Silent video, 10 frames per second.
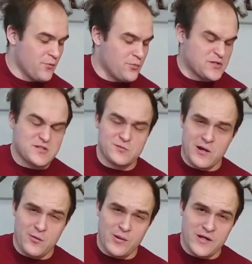which is
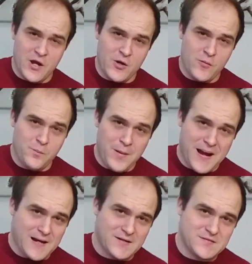where we go
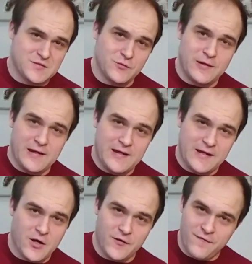back to
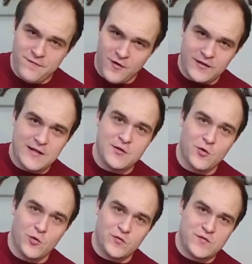the kind of funky
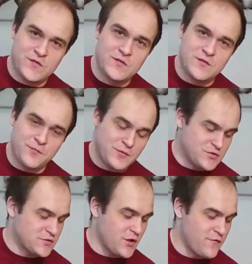chords. So if we
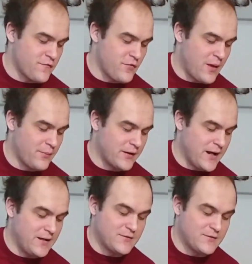just go through them again,